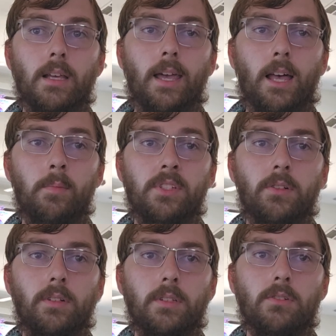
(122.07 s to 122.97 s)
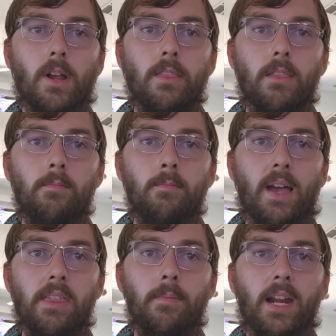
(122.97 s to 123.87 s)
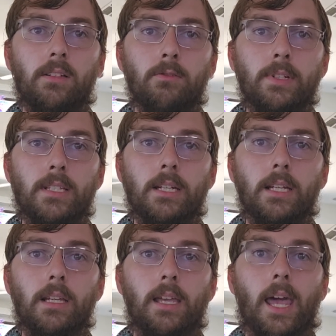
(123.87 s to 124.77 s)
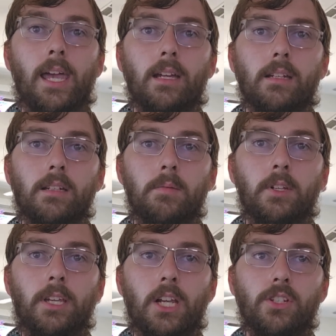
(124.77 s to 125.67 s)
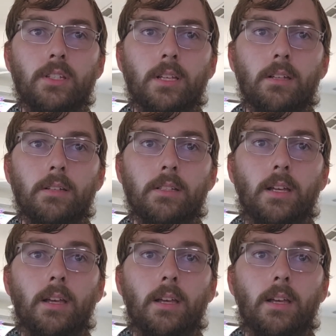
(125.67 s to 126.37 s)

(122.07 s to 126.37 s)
Help students strengthen mathematical reasoning and communication skills.